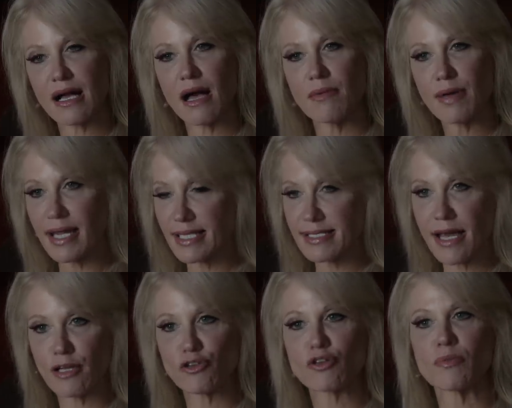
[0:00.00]
comma, and it's
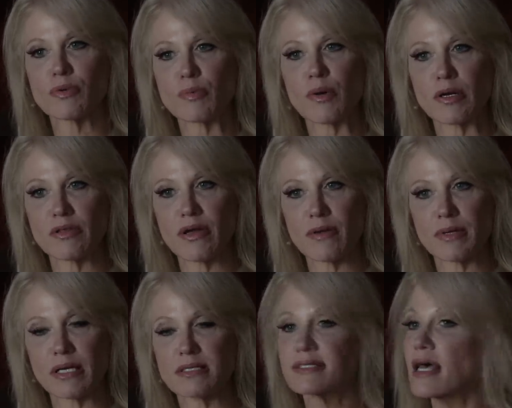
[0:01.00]
Donald Trump who put her there
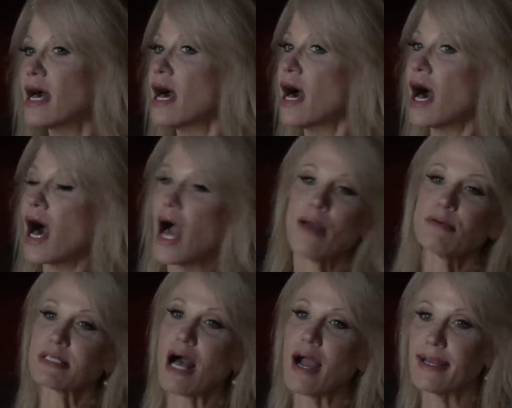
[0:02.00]
because I
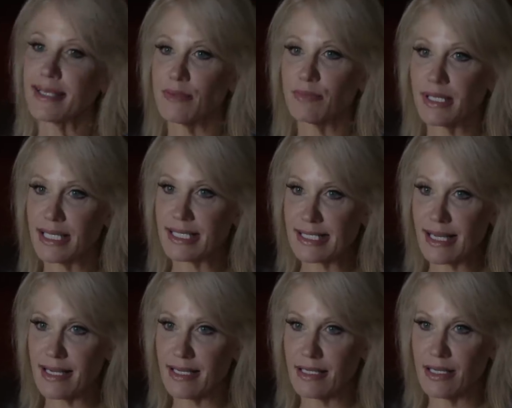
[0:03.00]
was hiding in plain
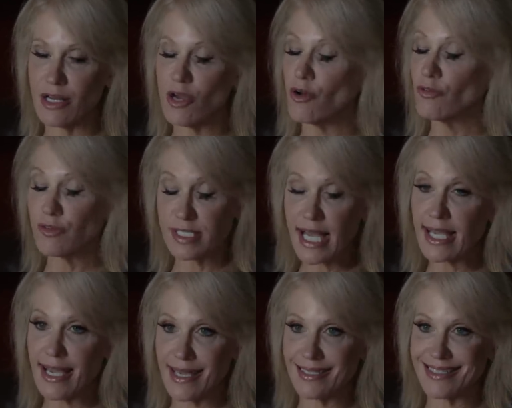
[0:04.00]
sight for
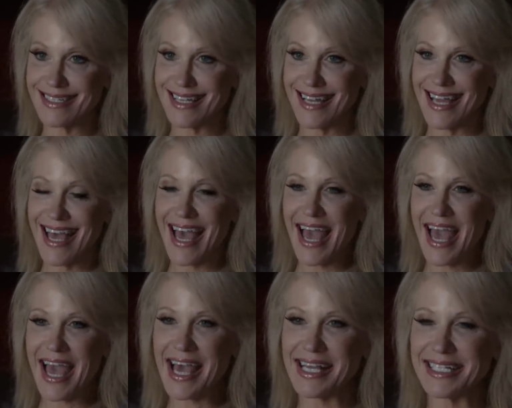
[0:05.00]
decades
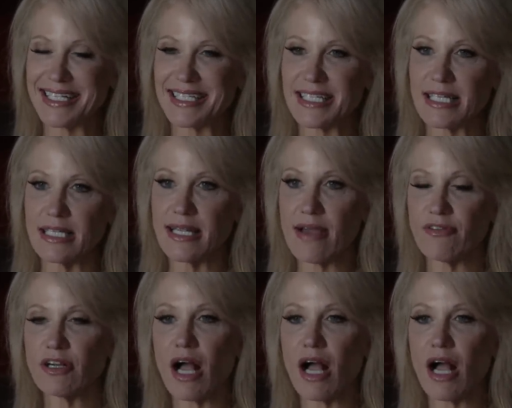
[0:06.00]
and never